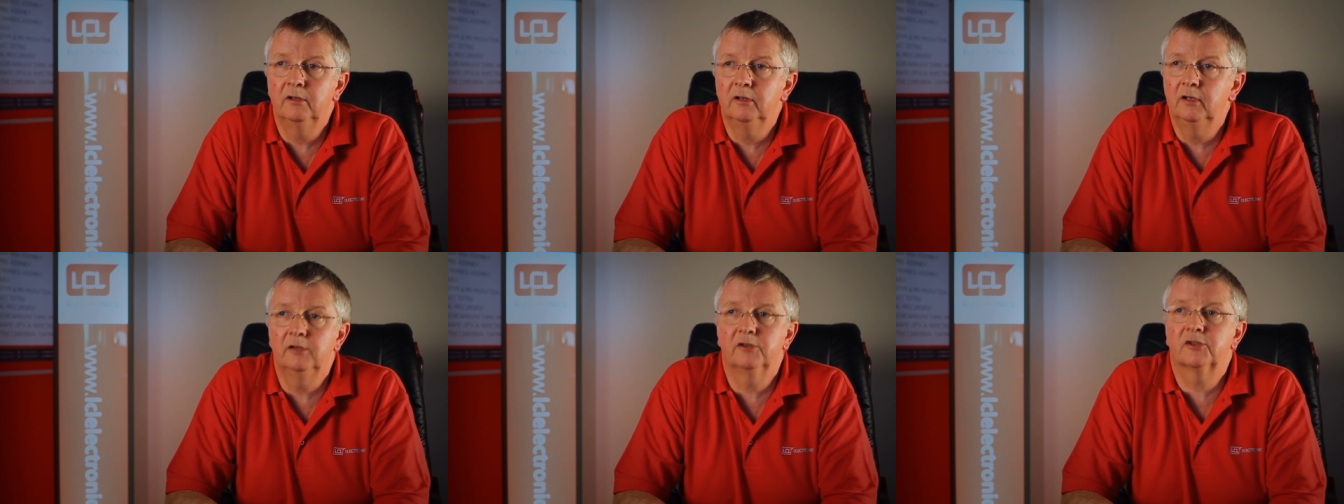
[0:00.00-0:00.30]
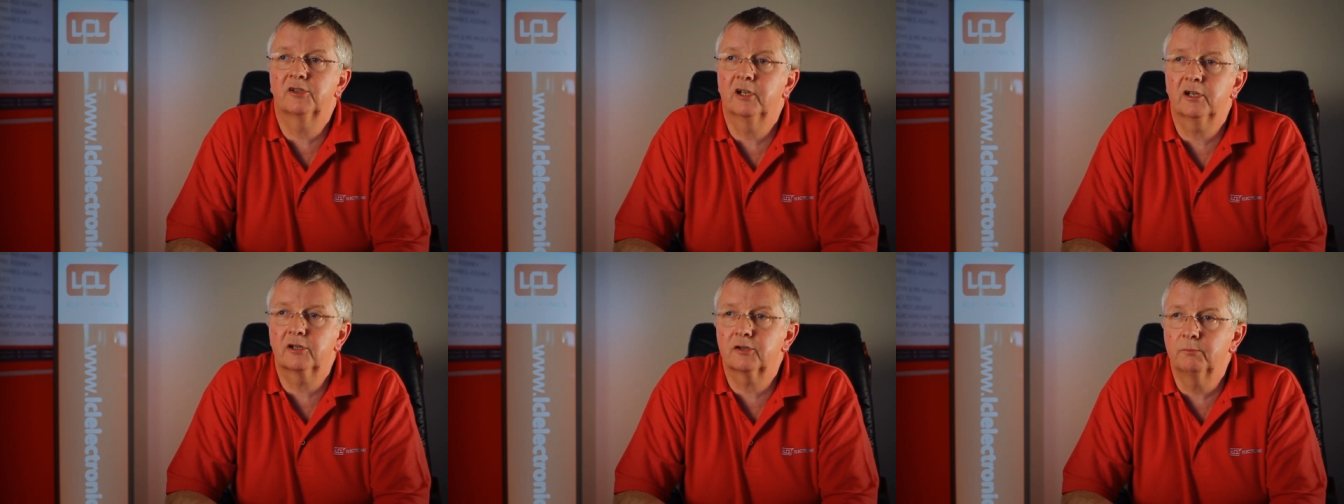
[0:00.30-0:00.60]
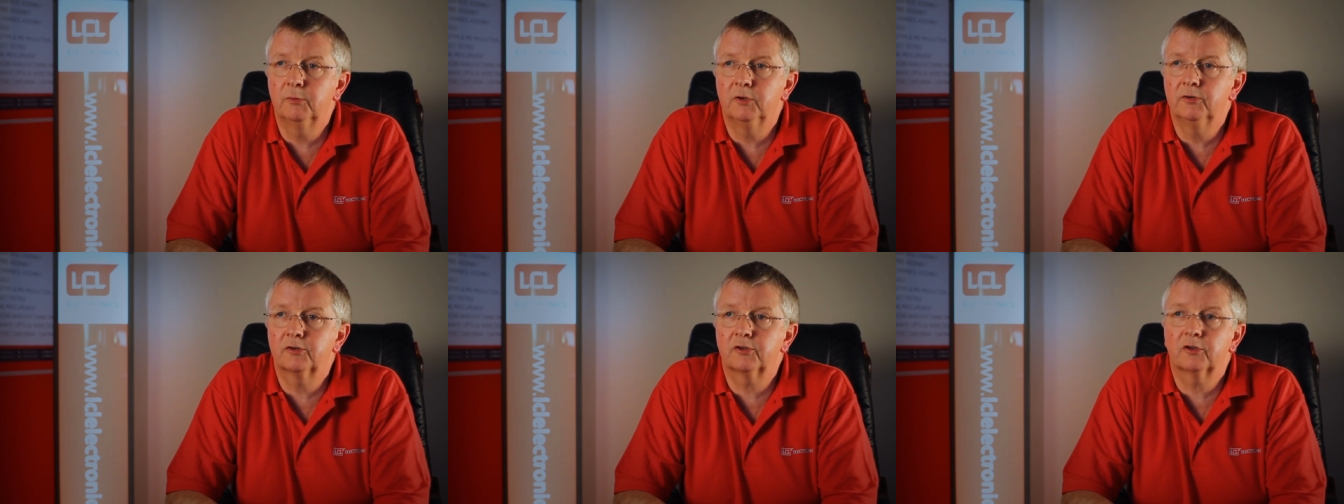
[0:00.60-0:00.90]
in 6
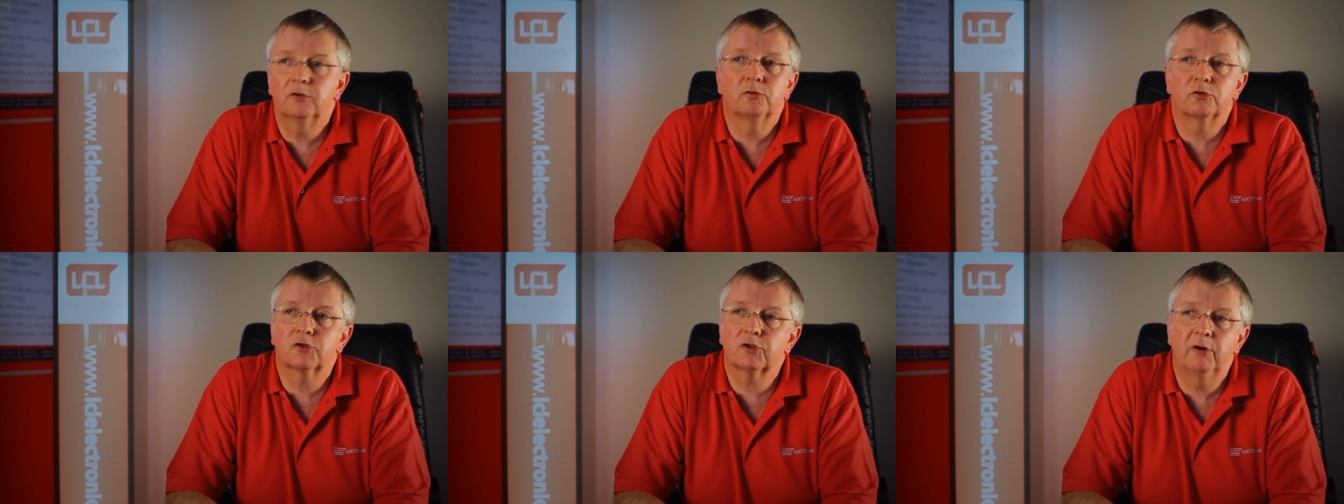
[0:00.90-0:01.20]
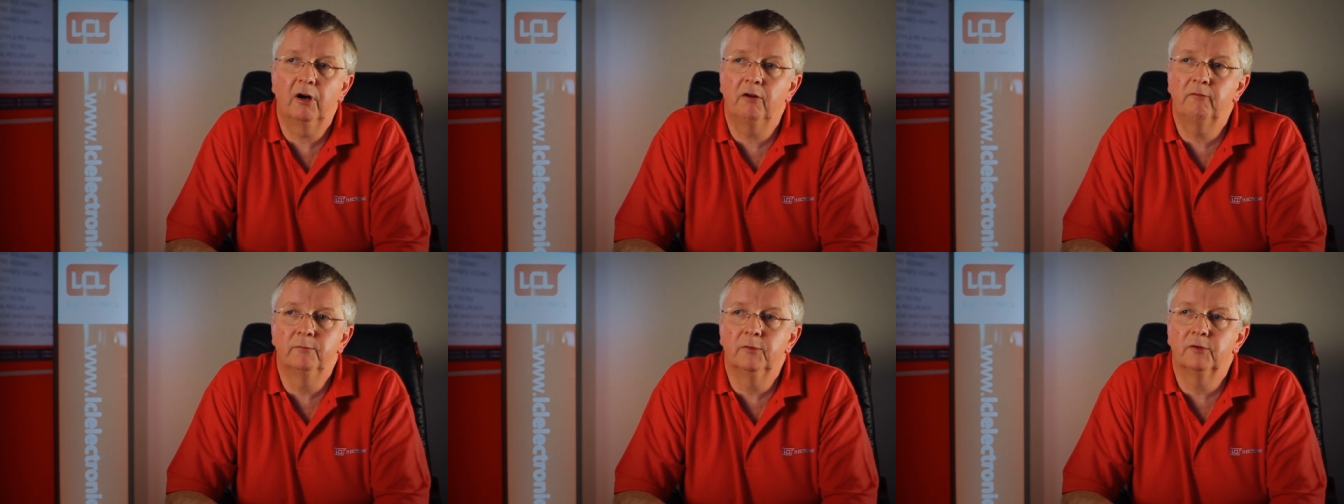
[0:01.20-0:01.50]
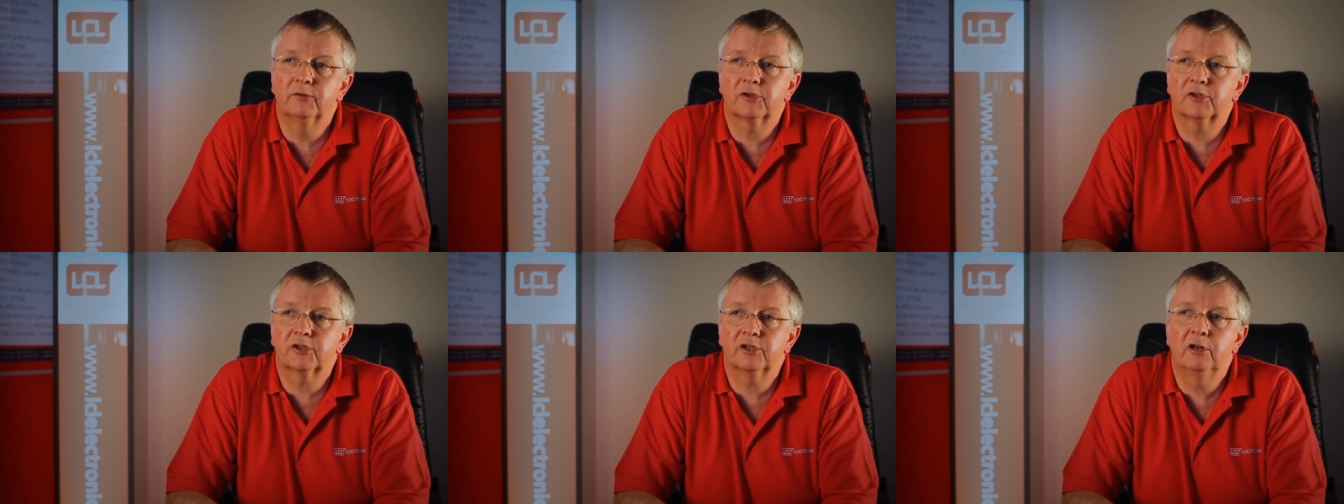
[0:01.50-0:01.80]
months or 12
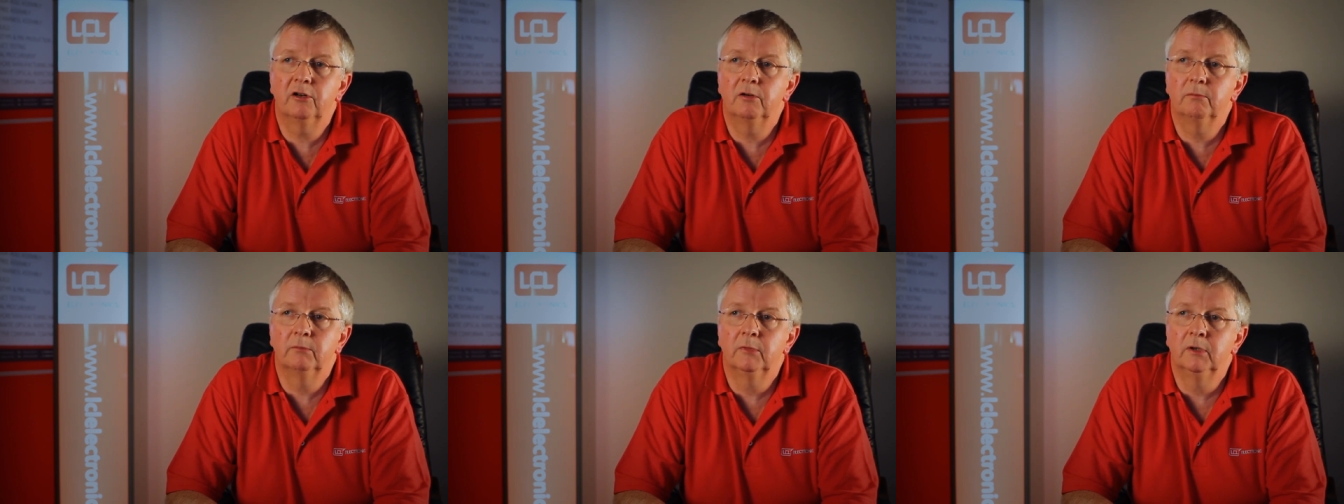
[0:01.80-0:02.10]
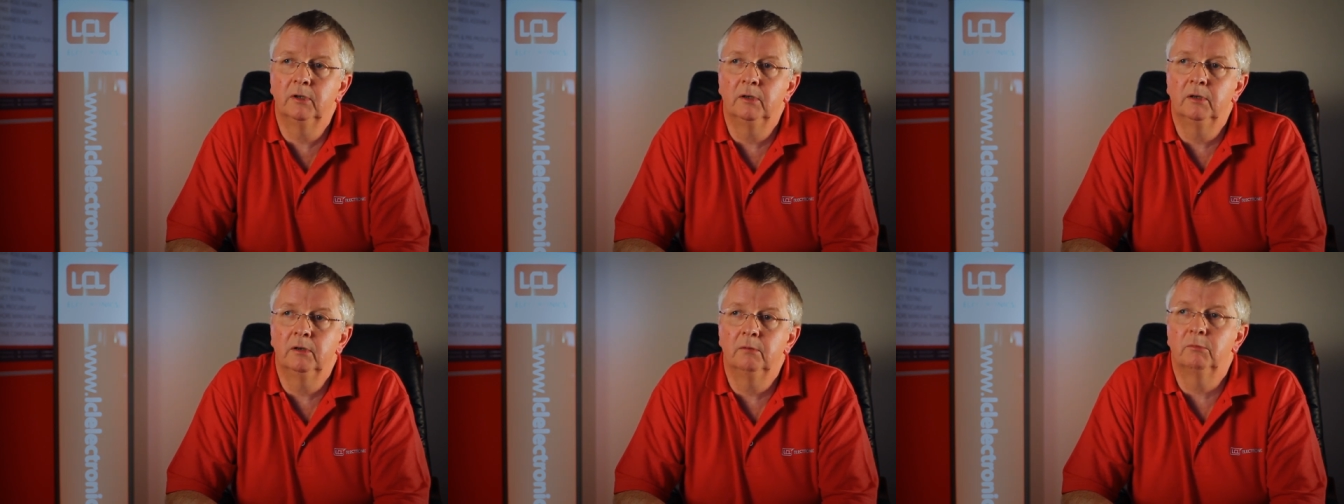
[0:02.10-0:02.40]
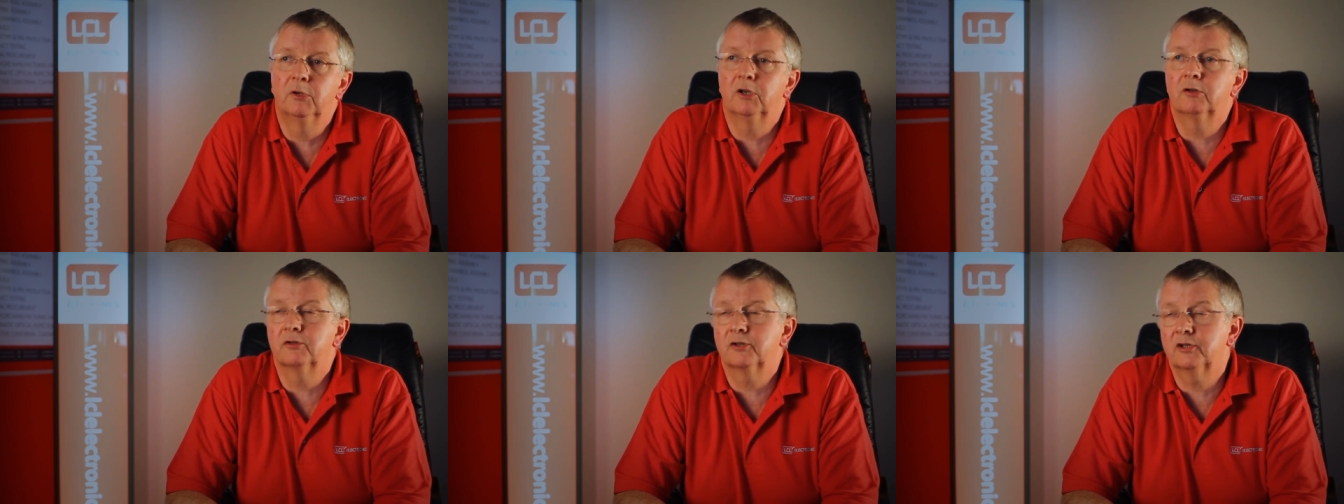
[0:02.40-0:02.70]
months' time
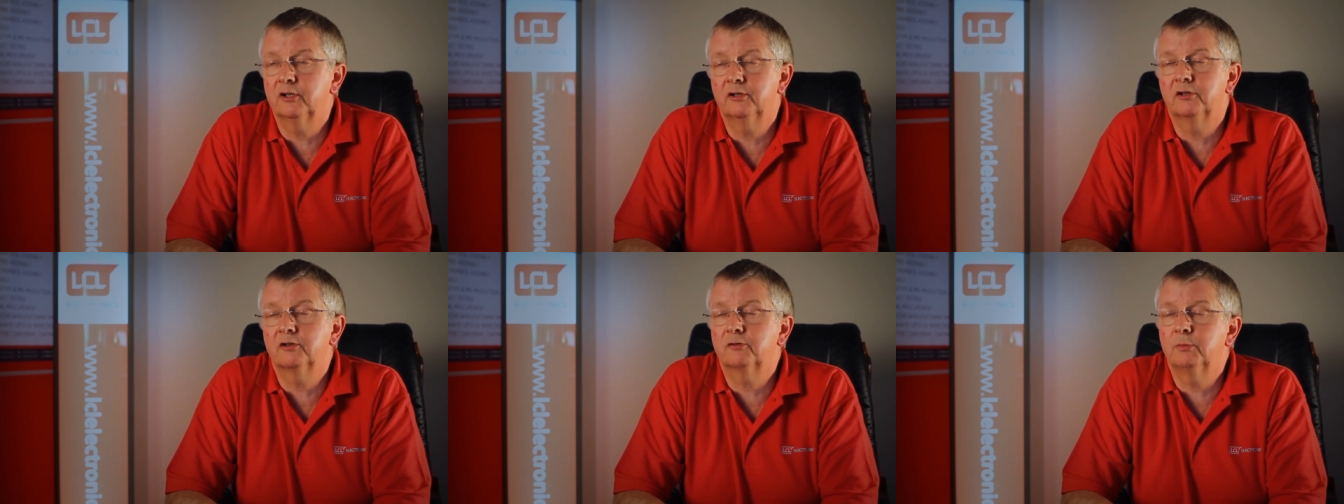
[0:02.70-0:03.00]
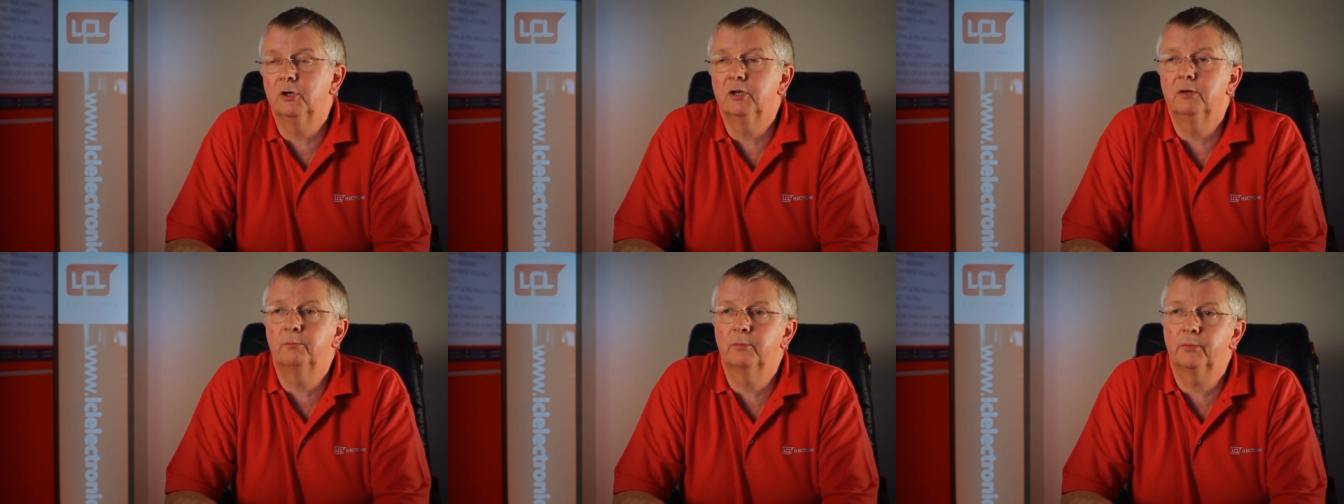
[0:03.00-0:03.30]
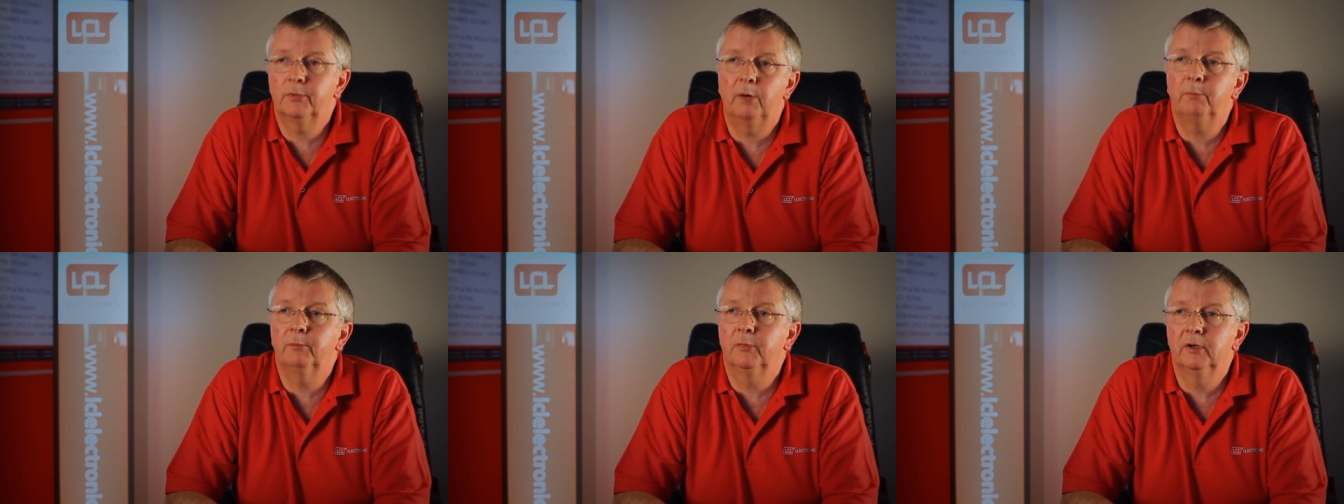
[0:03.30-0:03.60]
because it has been
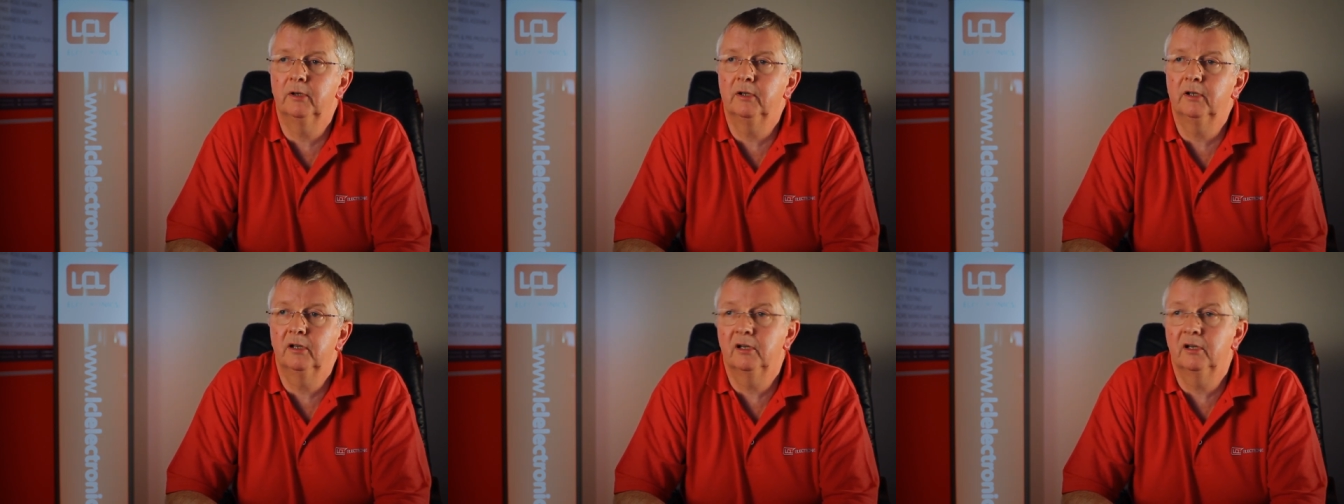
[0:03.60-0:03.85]
properly